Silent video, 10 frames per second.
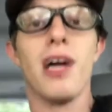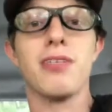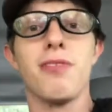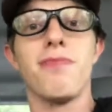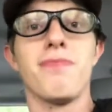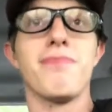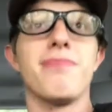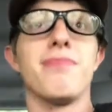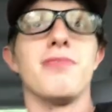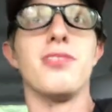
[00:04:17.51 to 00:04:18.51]
I actually
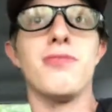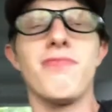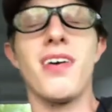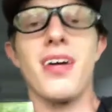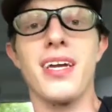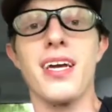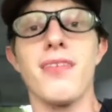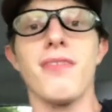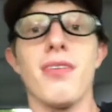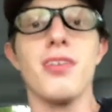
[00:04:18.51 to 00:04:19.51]
found out he had
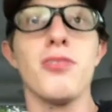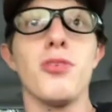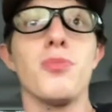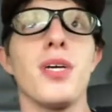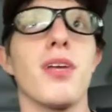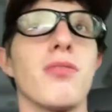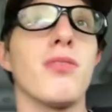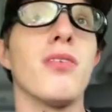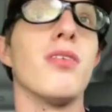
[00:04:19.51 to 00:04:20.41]
a YouTube channel.